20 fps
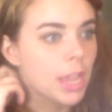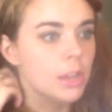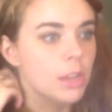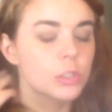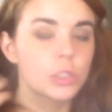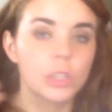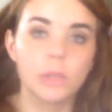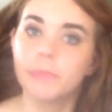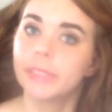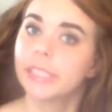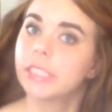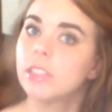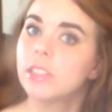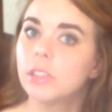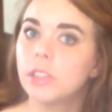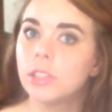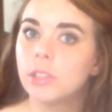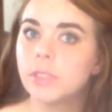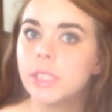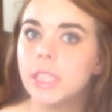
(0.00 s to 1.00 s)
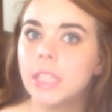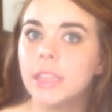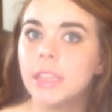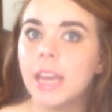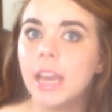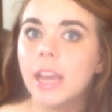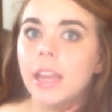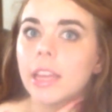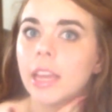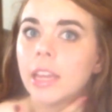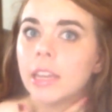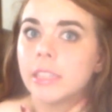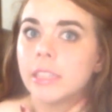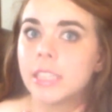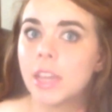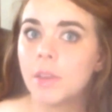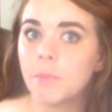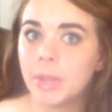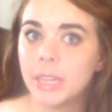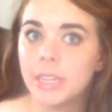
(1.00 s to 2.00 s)
So I'm still using that kind of
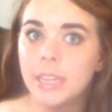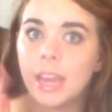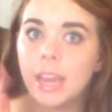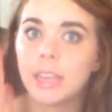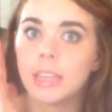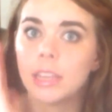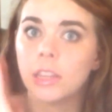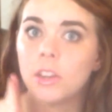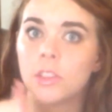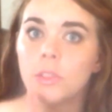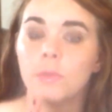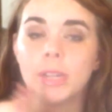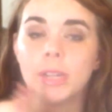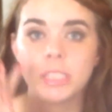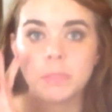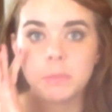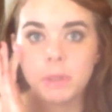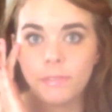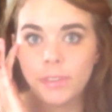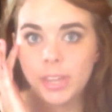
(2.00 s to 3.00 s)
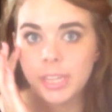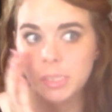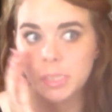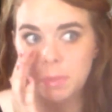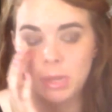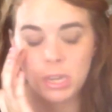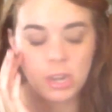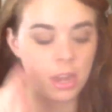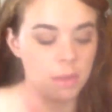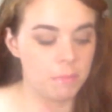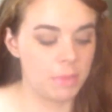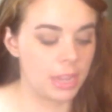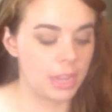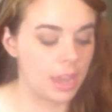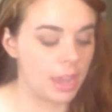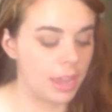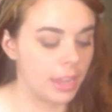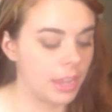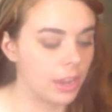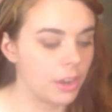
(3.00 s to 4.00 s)
down my neck and on the rest of my face, but not in my
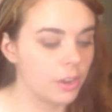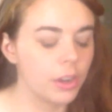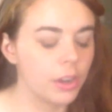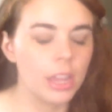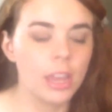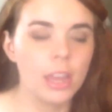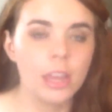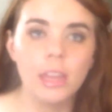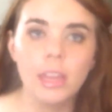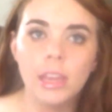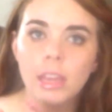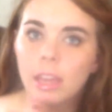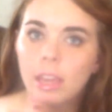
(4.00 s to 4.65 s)
eye area.